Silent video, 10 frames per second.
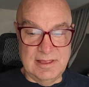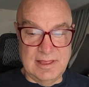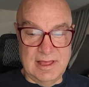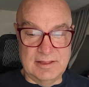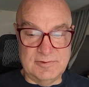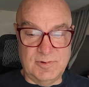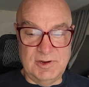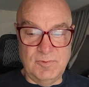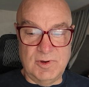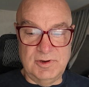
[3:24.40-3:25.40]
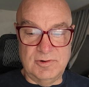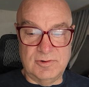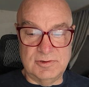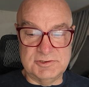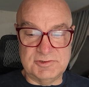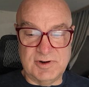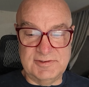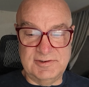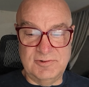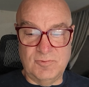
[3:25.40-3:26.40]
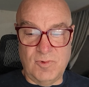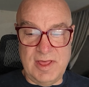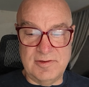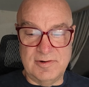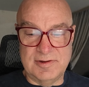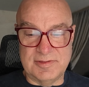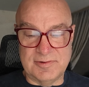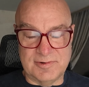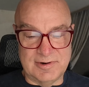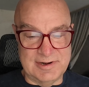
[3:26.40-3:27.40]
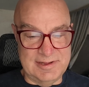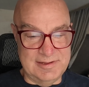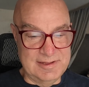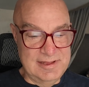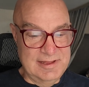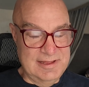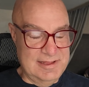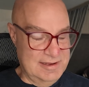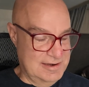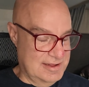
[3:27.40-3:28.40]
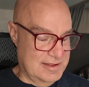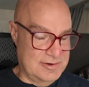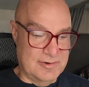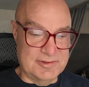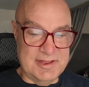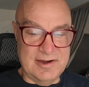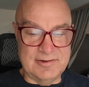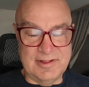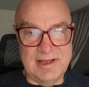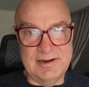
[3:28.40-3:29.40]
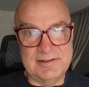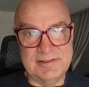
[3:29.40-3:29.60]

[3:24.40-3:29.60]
21-year-old trusted weather authority in North Carolina.